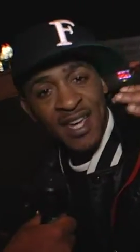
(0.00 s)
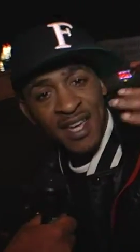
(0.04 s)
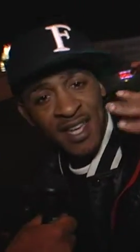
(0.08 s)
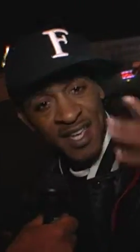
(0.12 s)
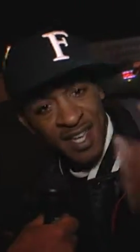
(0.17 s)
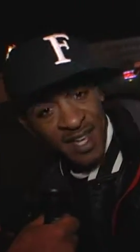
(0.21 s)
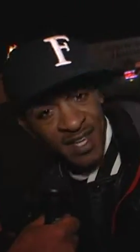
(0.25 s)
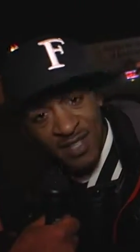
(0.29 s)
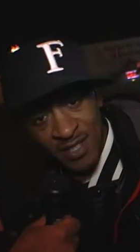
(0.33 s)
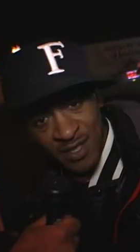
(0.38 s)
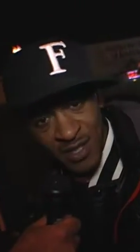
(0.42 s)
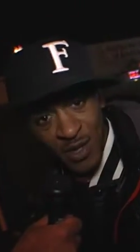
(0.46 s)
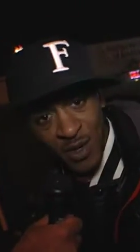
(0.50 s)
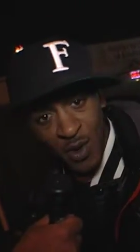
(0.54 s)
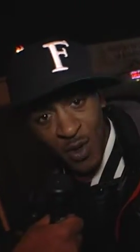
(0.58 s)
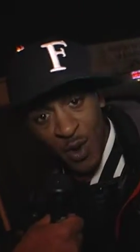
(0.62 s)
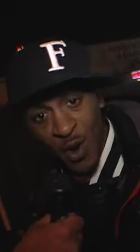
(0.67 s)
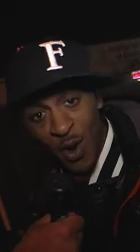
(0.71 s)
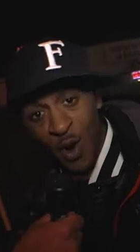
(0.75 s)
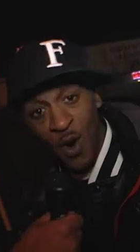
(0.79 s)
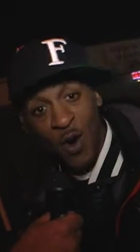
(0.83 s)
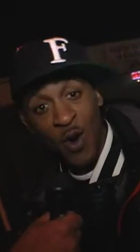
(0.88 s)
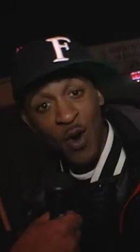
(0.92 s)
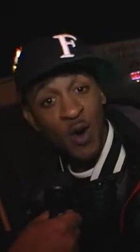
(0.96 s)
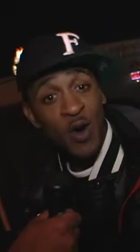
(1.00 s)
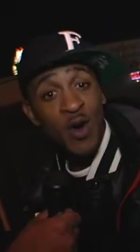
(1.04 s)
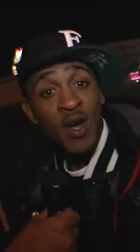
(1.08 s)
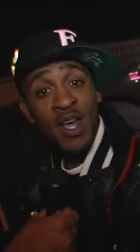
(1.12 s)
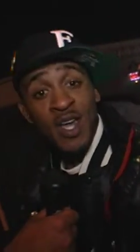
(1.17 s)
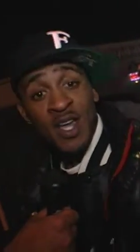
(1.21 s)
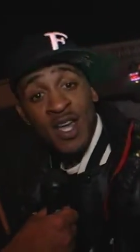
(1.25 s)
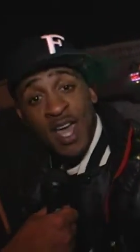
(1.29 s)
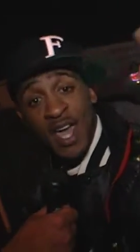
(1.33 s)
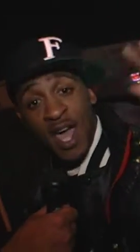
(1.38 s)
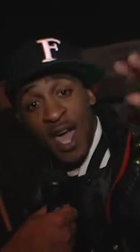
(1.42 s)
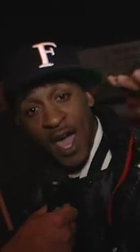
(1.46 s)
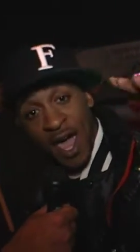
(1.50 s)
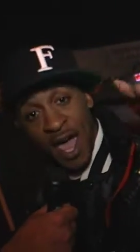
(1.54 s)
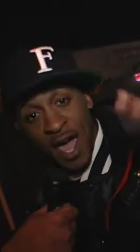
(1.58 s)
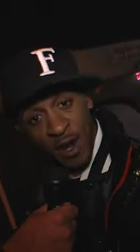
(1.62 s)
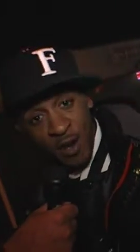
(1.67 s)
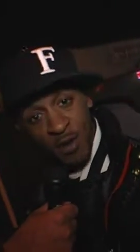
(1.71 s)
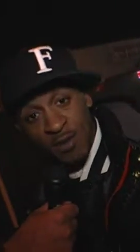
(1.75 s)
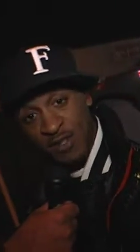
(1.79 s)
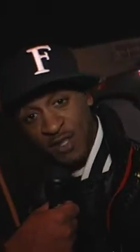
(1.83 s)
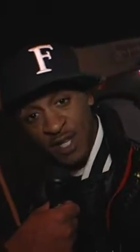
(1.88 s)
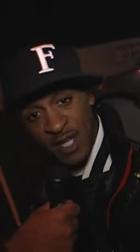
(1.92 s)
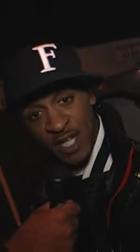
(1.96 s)
Kids in the Hall,
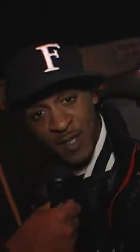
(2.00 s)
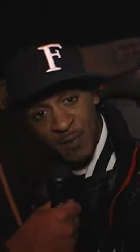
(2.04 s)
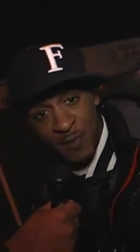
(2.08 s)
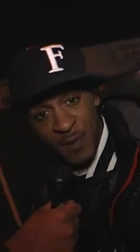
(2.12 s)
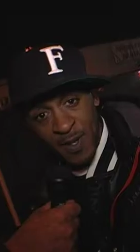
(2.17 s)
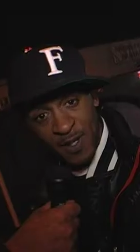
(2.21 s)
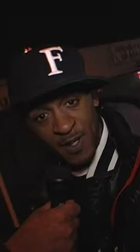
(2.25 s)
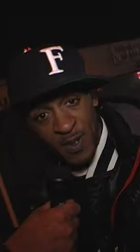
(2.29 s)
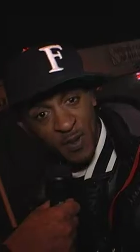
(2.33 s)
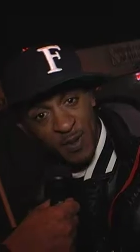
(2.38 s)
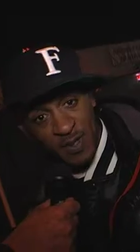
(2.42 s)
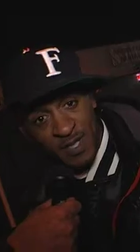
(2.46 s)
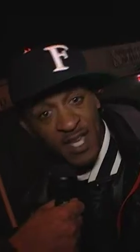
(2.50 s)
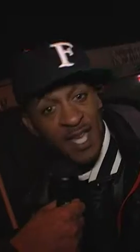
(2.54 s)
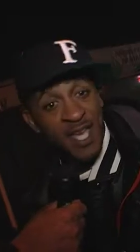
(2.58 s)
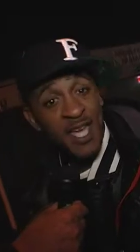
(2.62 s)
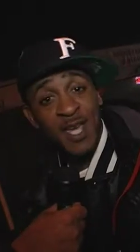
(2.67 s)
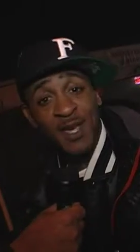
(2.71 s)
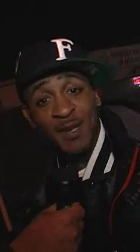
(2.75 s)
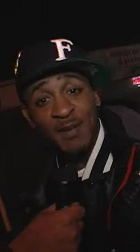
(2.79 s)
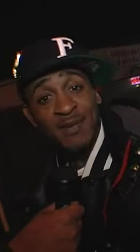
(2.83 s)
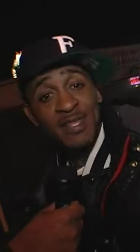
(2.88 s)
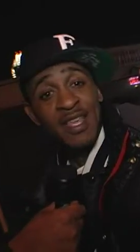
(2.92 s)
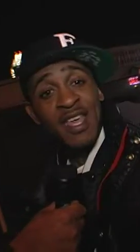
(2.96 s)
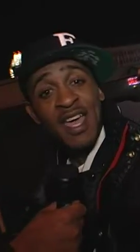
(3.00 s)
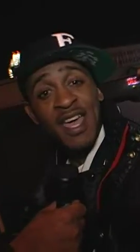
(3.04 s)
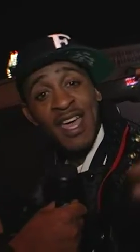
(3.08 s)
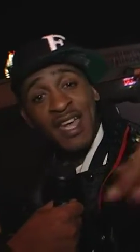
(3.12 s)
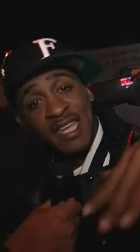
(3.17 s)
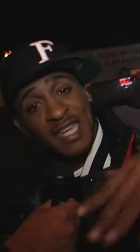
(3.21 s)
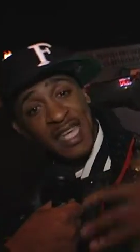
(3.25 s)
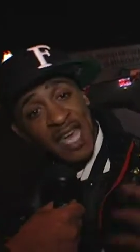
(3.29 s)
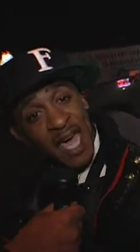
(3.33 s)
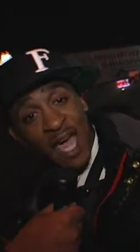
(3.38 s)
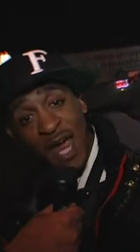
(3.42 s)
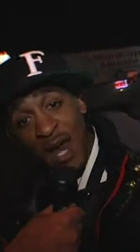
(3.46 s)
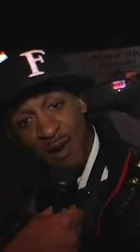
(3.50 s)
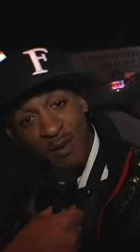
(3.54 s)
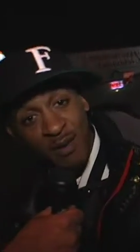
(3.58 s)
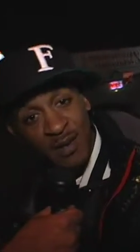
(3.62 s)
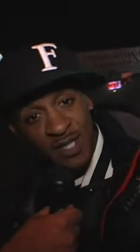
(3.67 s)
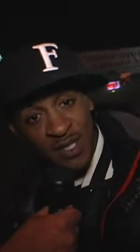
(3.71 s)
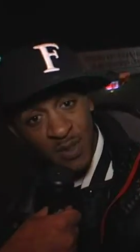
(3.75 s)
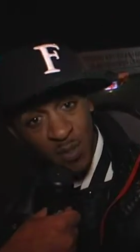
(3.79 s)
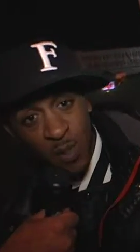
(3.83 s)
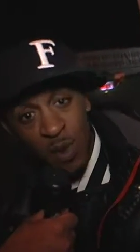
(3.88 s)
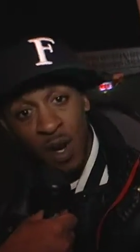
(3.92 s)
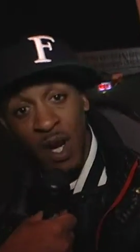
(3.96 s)
NOG Special Teams,
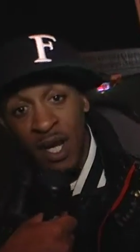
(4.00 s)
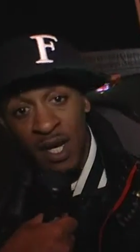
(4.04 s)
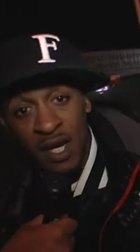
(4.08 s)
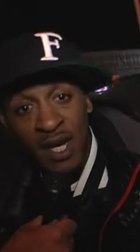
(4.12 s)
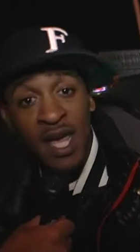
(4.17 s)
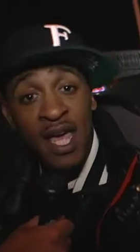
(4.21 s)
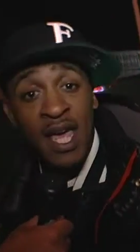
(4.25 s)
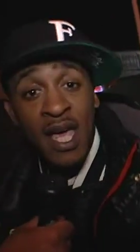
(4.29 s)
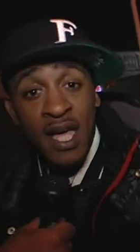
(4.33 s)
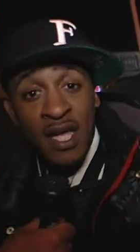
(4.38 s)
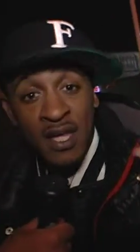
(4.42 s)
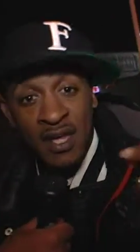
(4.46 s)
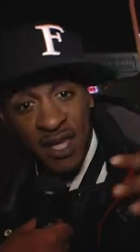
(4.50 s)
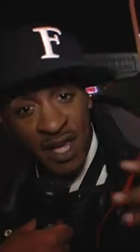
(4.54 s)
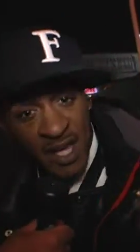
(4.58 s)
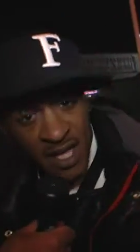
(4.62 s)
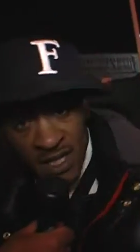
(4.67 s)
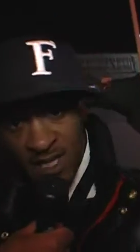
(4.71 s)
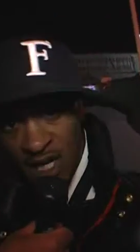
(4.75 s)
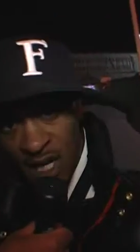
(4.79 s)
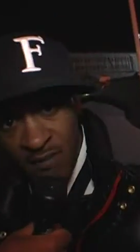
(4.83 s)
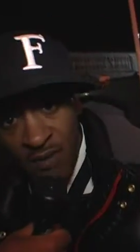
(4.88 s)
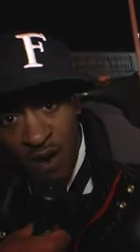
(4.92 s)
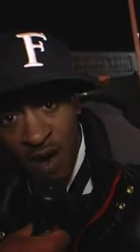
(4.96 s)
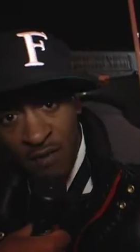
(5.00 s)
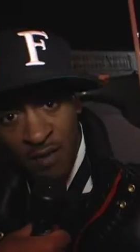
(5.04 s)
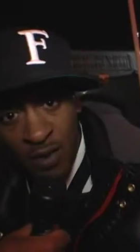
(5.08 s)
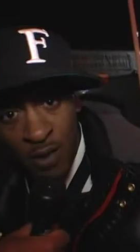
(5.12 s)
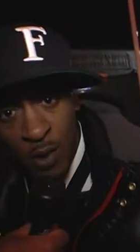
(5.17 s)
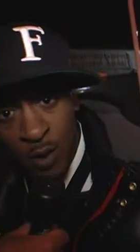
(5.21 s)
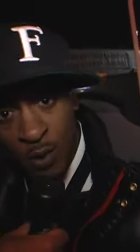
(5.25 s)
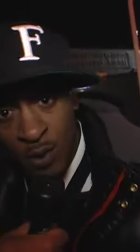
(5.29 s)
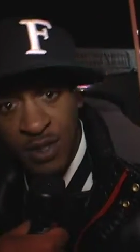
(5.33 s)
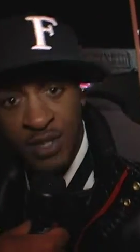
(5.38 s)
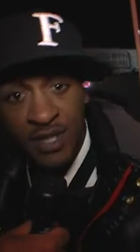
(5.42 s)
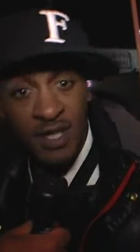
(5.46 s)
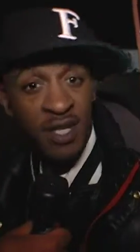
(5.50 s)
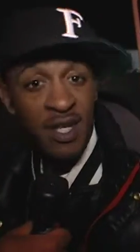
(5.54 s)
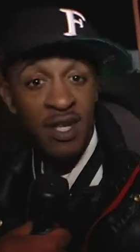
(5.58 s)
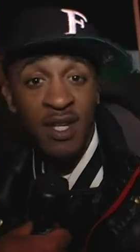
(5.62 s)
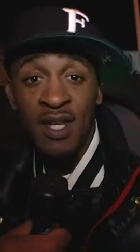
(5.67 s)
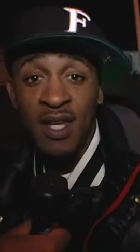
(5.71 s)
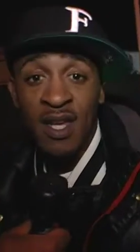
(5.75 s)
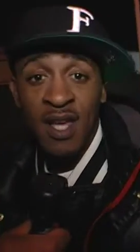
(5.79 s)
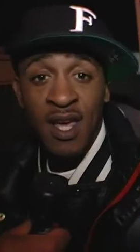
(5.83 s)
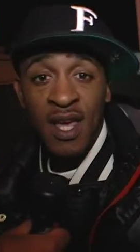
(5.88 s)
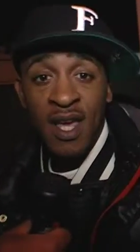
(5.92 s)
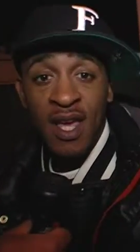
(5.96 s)
KRS-One, DJ Revolution,